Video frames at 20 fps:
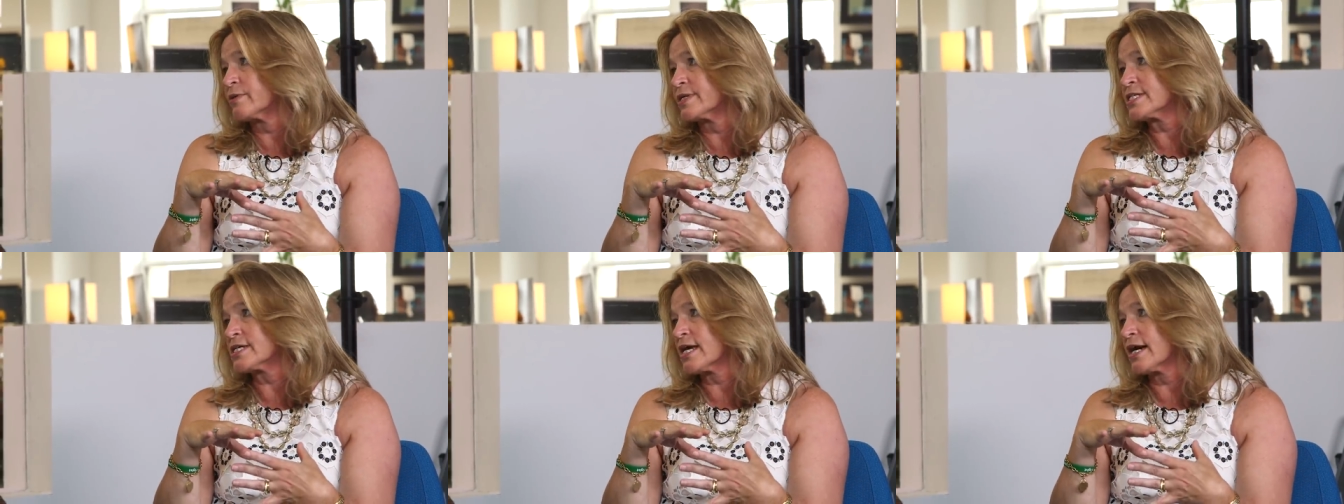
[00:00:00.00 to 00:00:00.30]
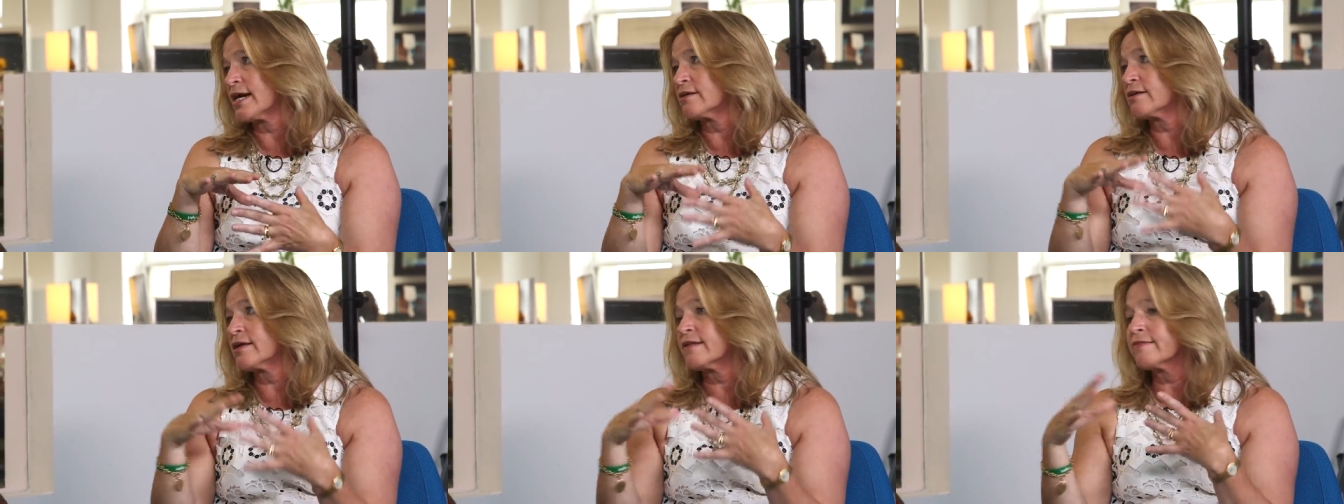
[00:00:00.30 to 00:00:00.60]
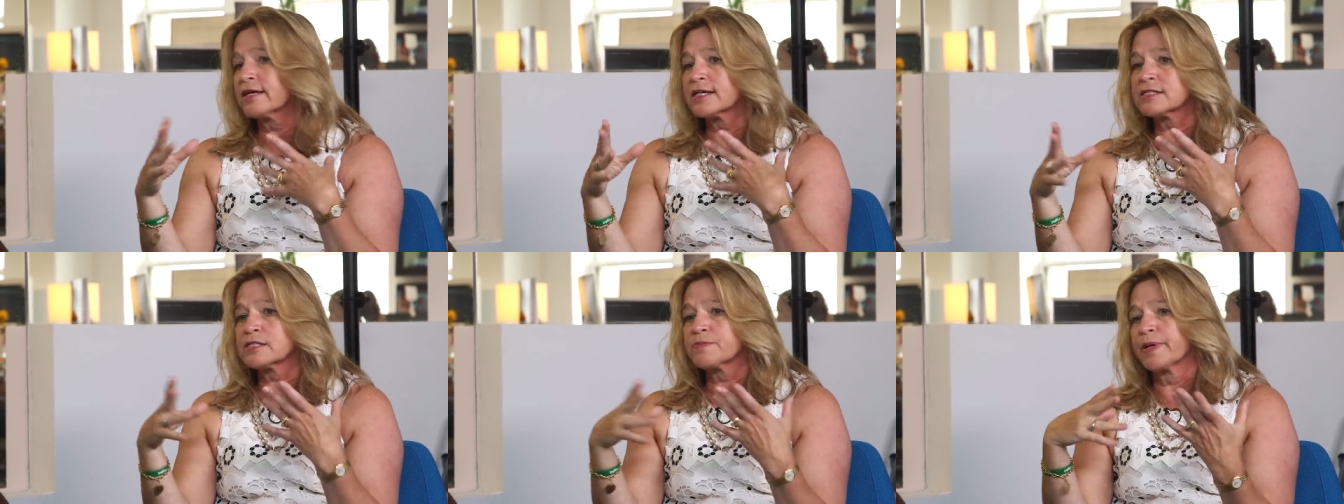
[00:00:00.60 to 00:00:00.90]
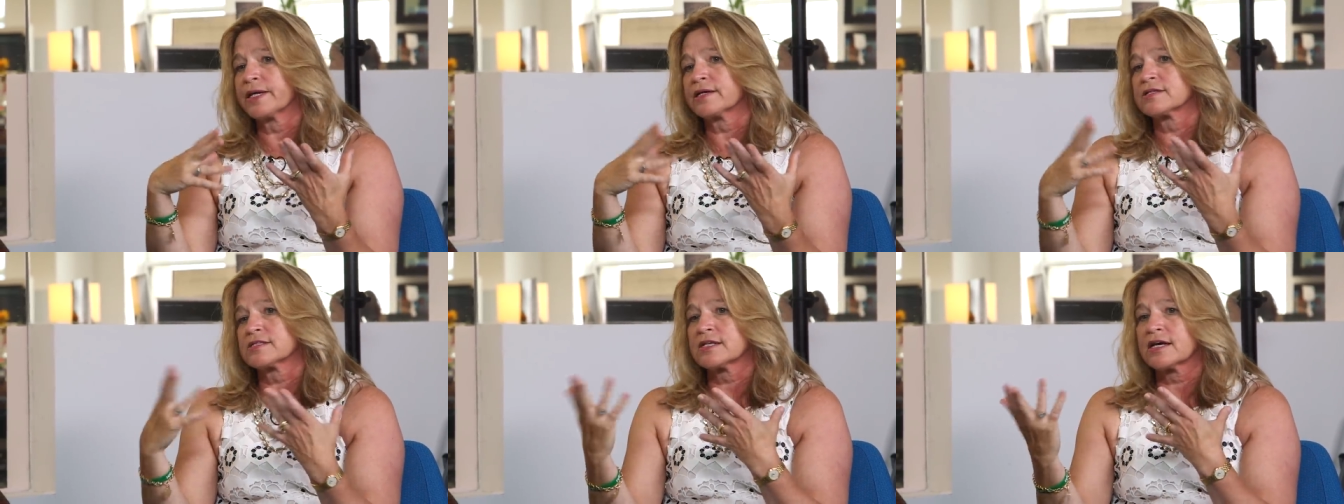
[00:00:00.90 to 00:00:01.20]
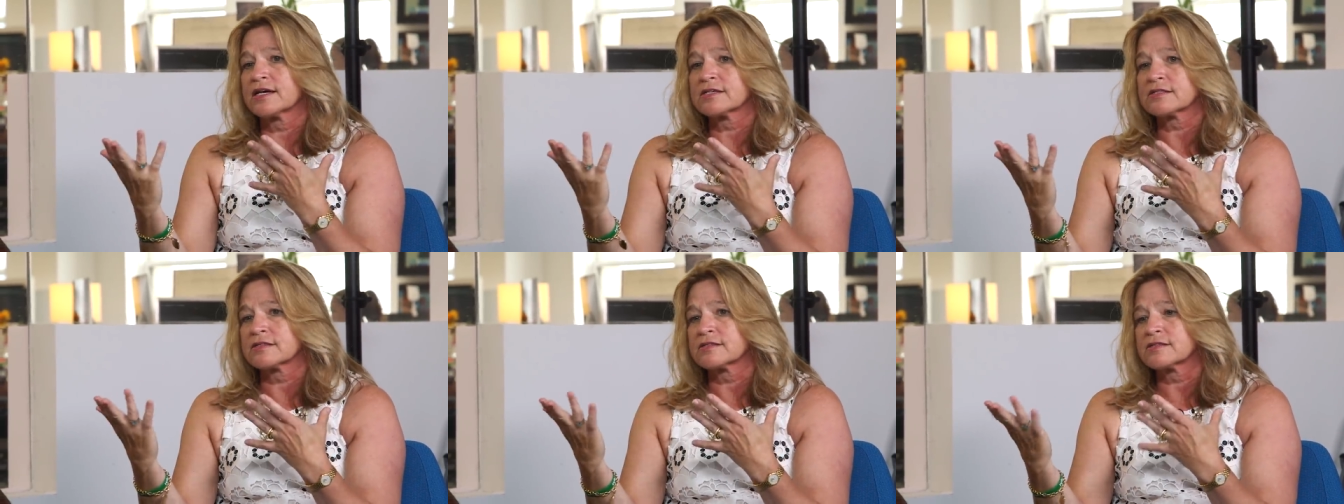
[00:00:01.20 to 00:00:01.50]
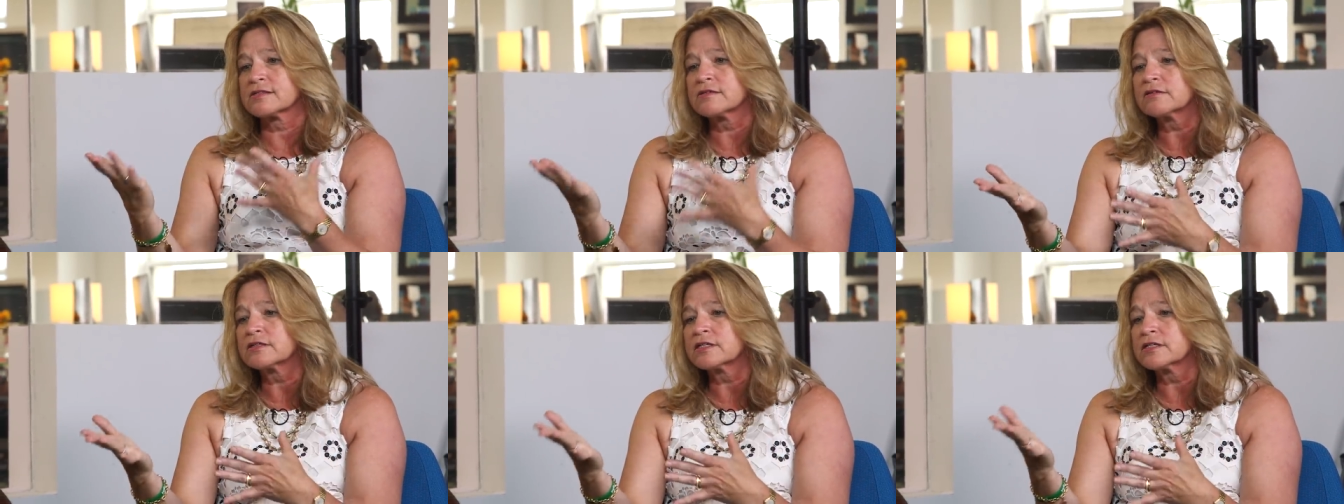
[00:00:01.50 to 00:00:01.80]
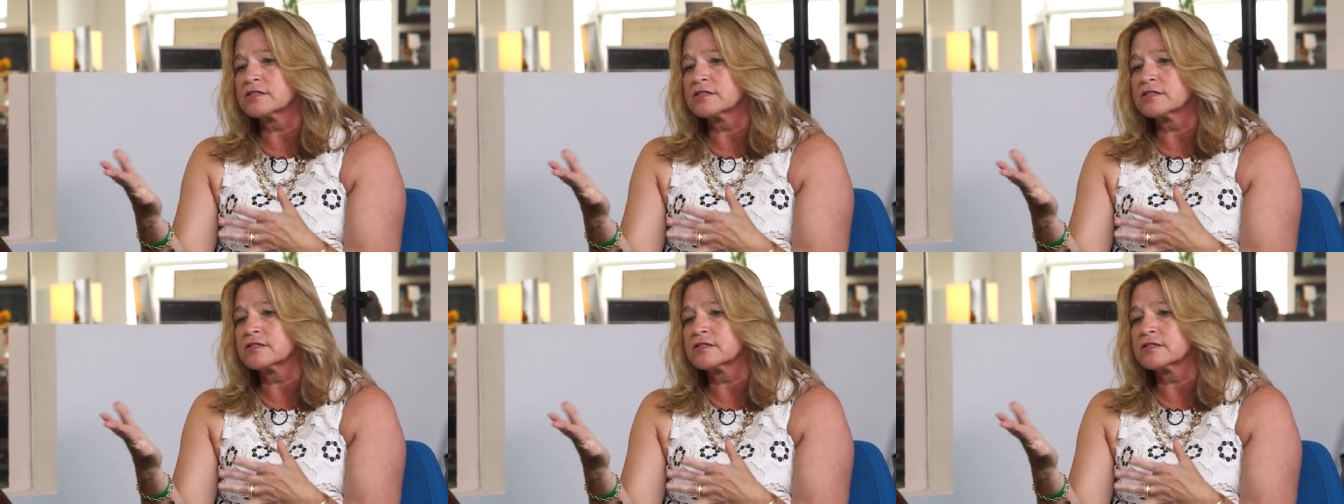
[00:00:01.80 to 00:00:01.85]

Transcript: going down. And that's because NASA still